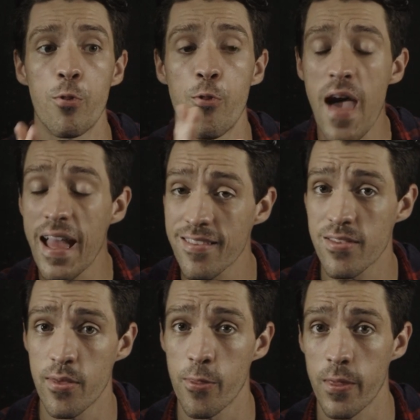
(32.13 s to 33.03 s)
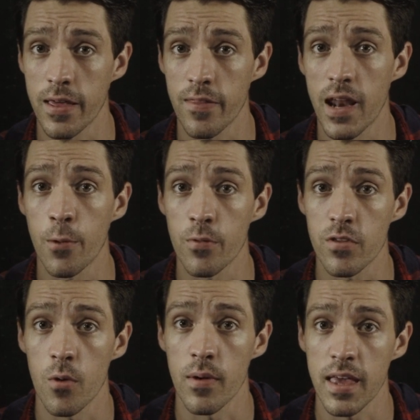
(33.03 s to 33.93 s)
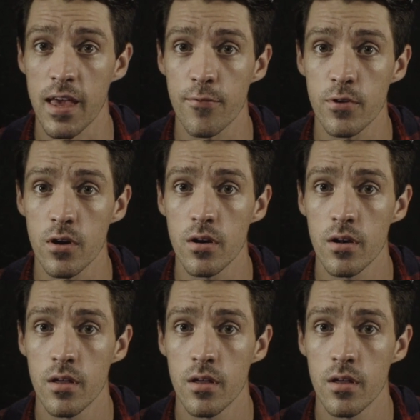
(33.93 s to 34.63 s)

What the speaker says: that's the thing that I was going after.